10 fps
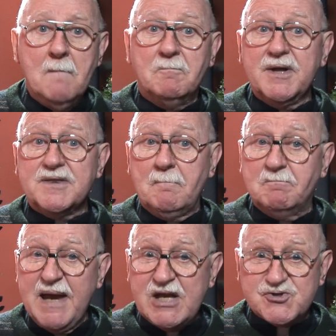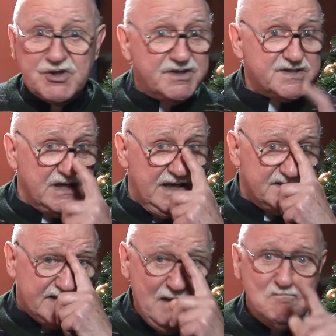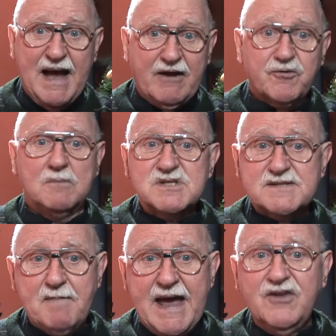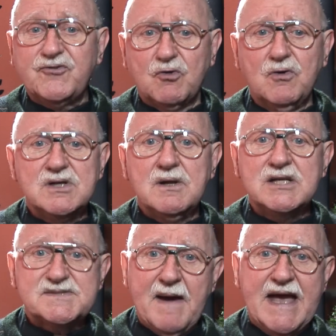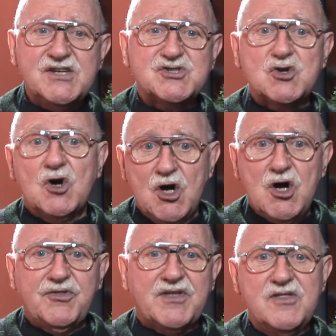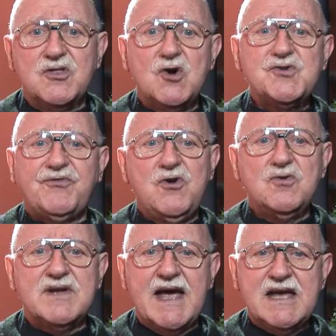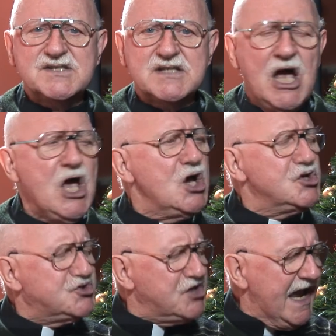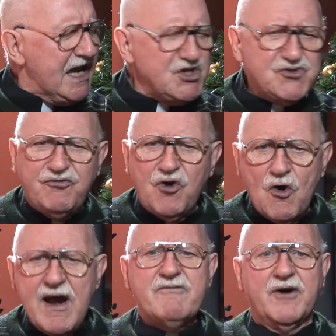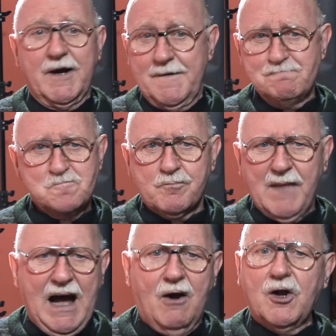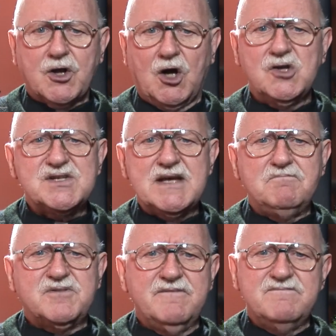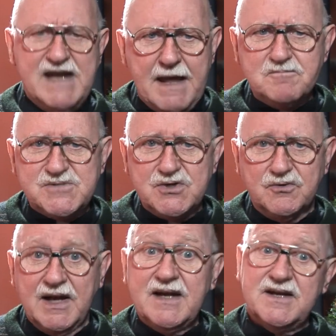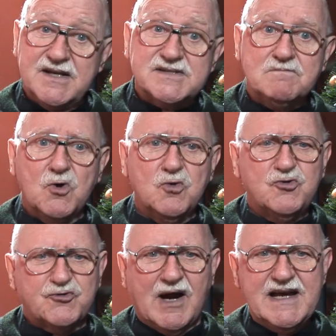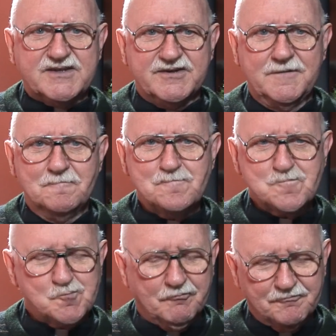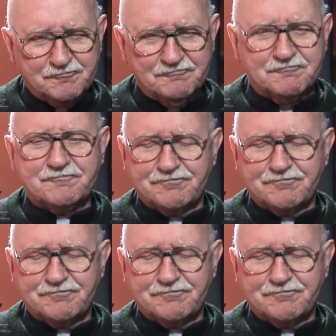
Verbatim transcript: But the pictures sent back from space to, space to Earth in those few days changed forever our concept of Neptune and its moon Triton. Hmm.